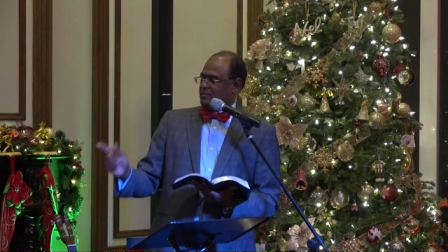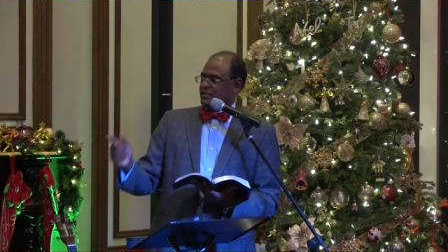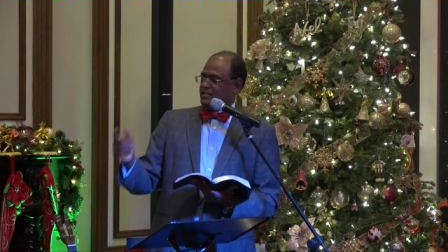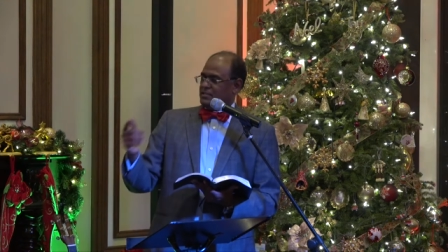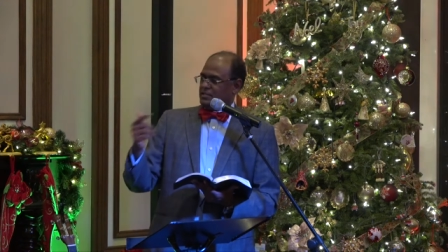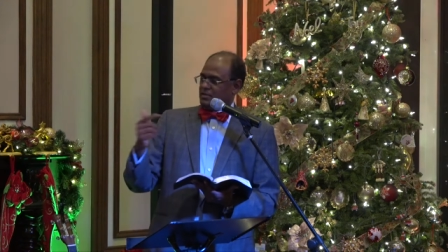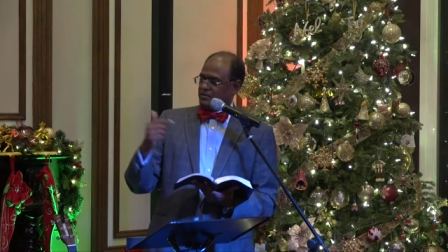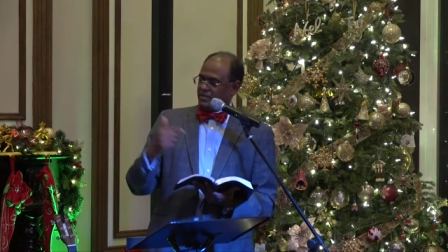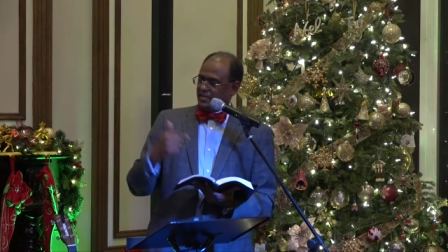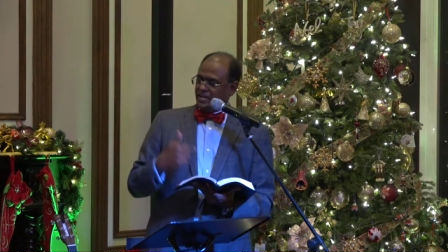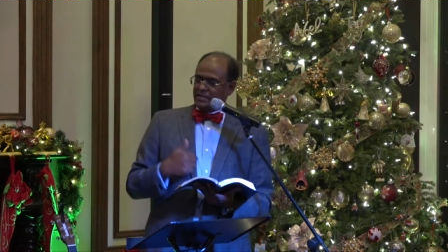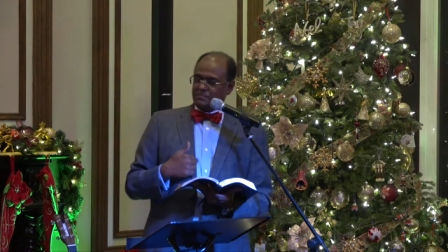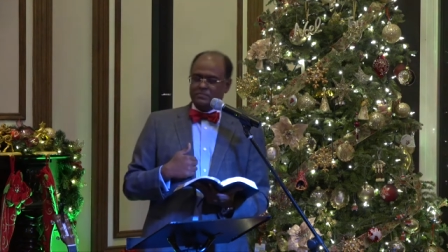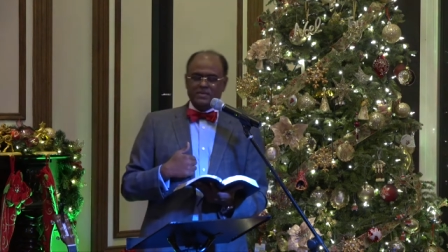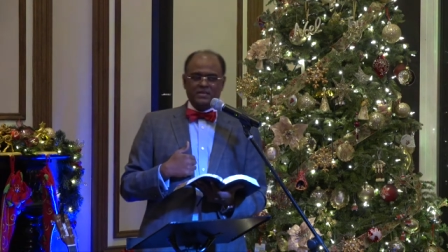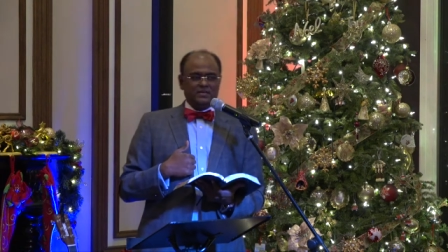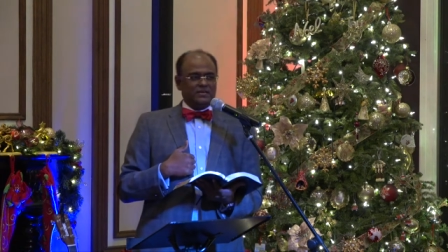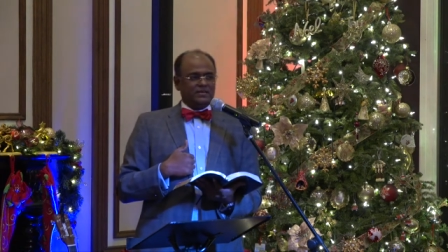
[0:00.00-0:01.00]
He's looking at
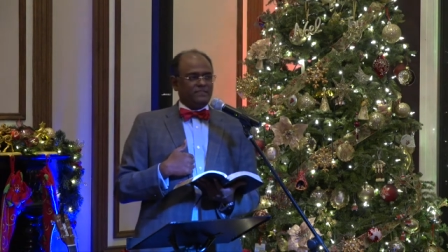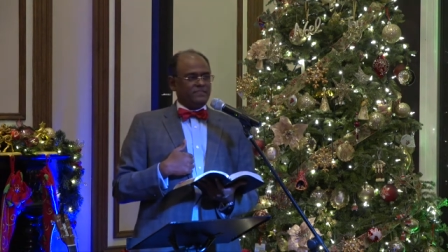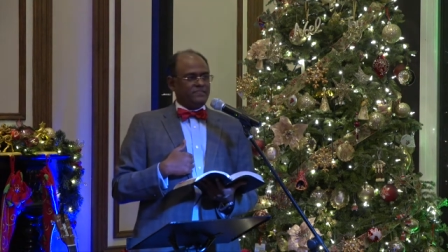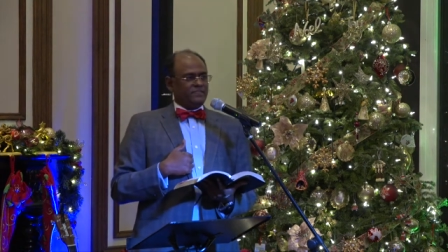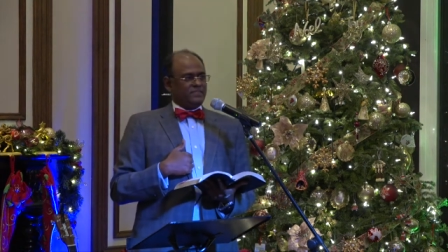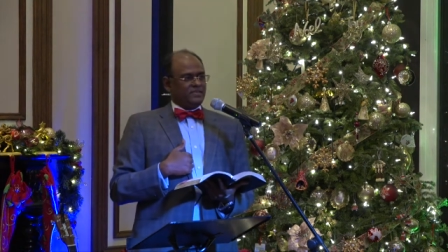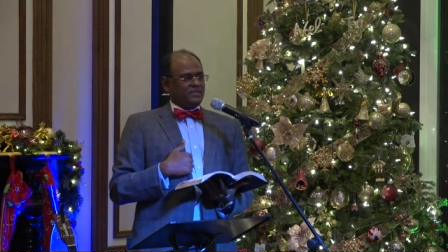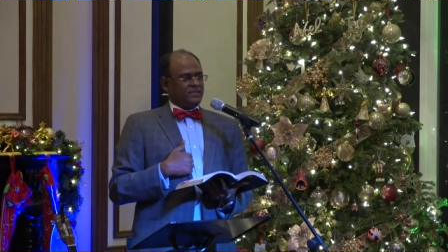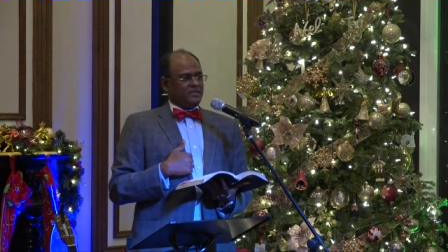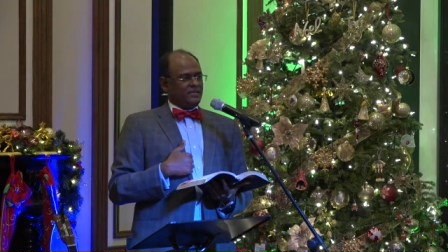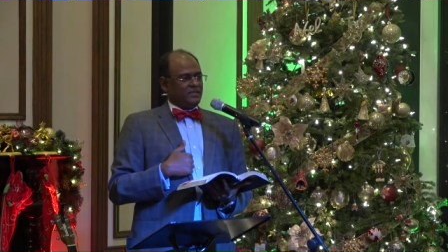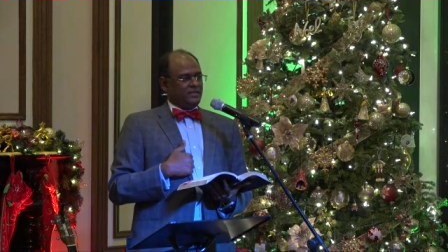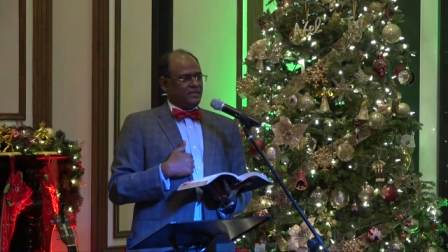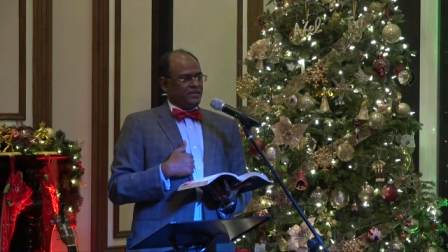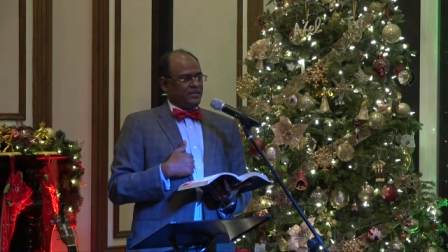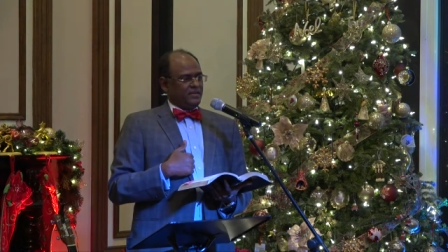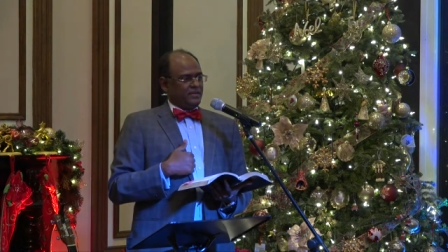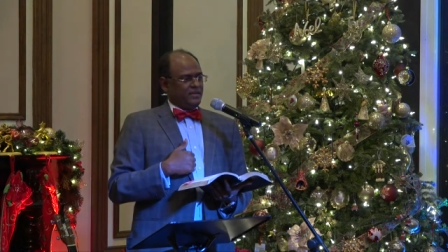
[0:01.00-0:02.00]
me.
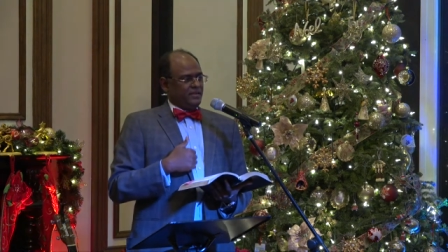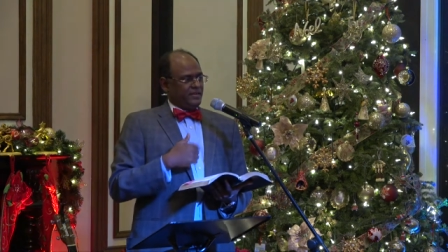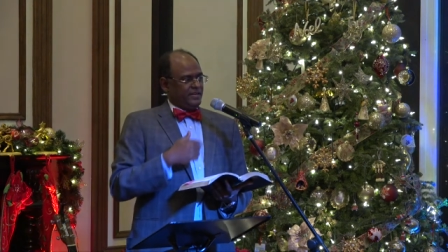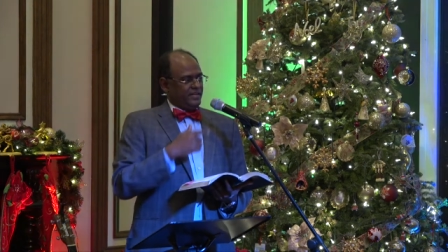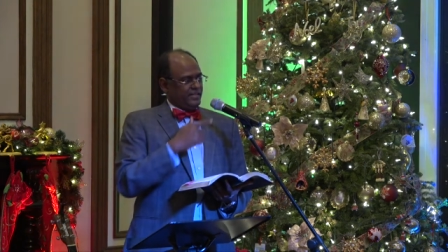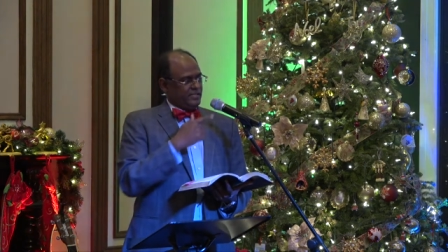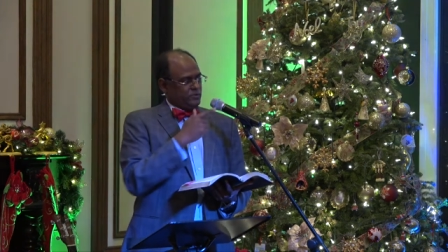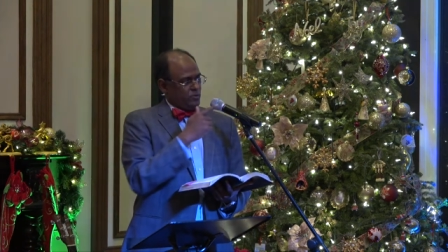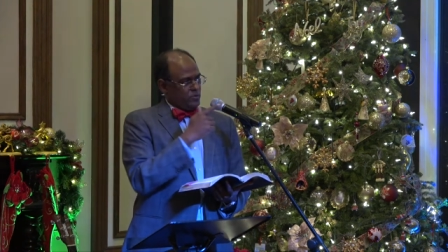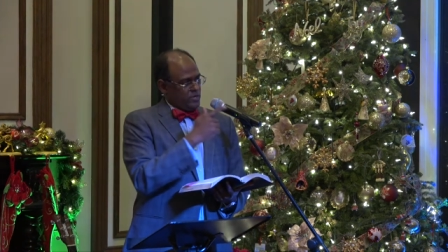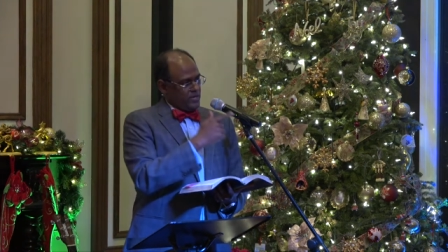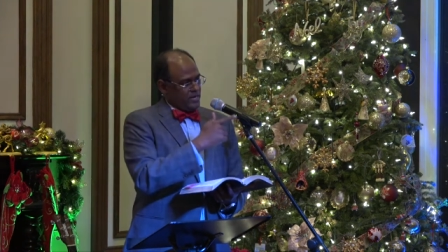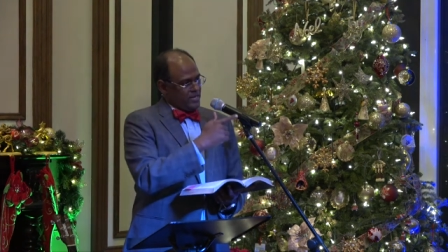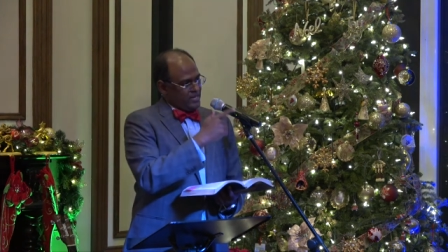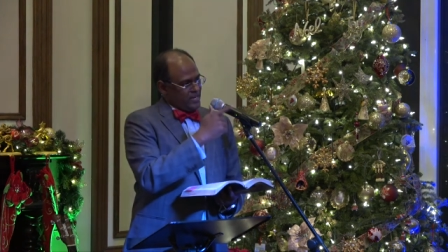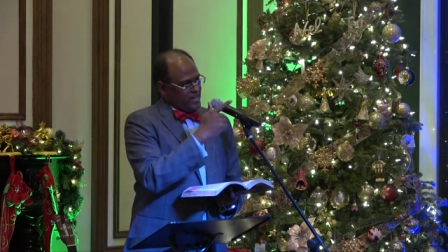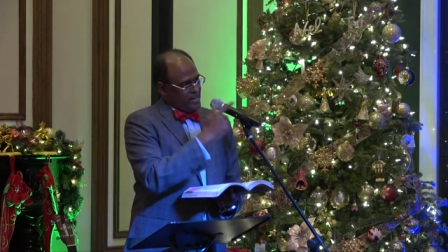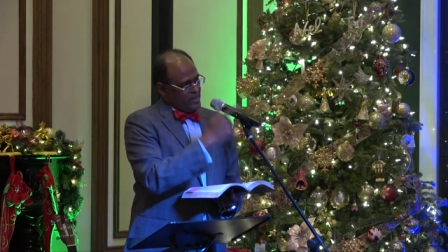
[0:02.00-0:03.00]
He's looking
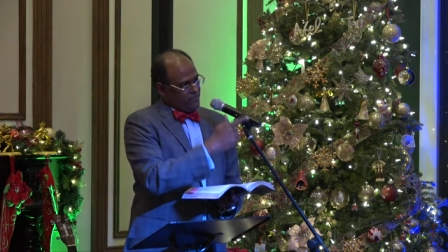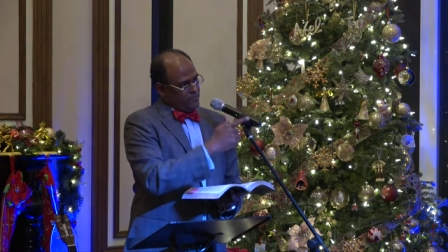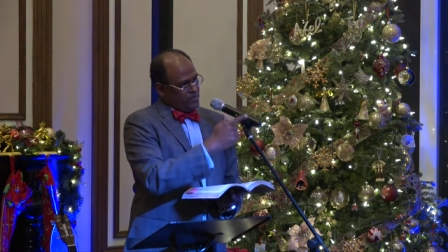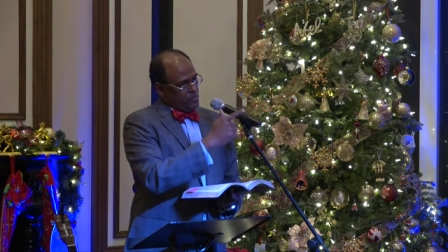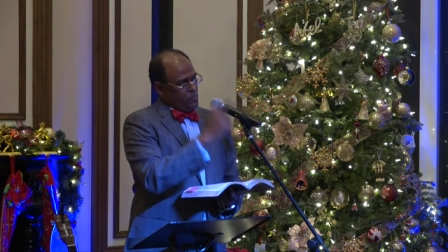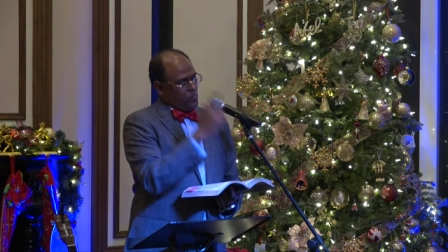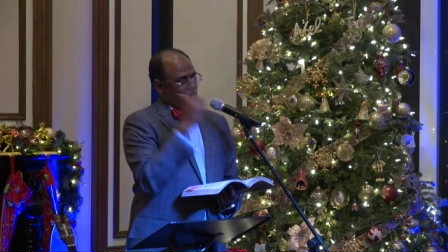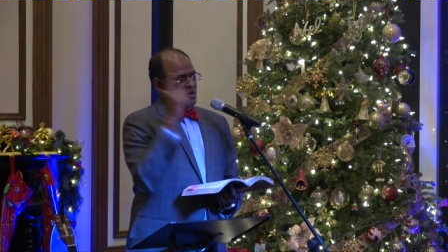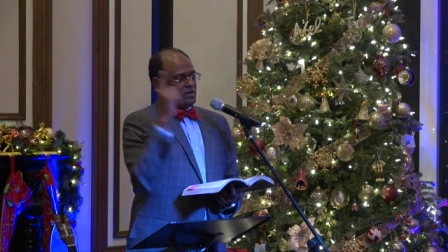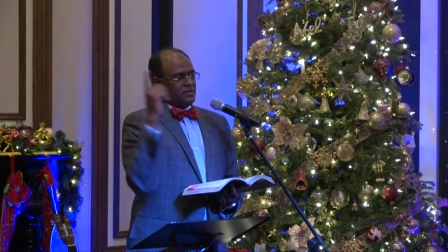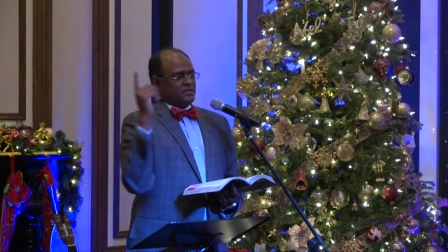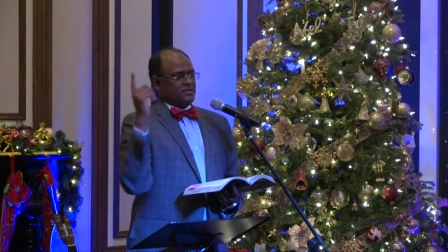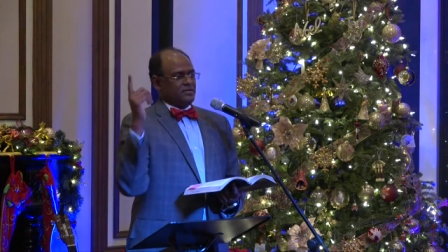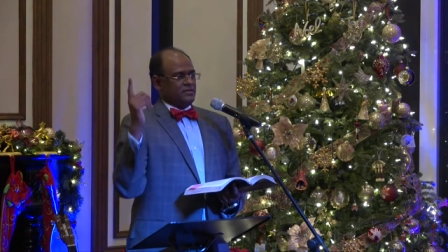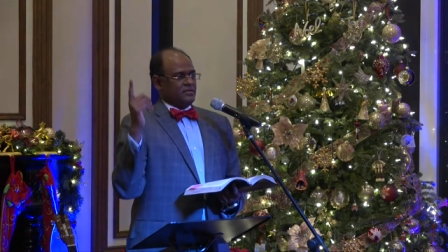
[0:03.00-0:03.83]
at everyone.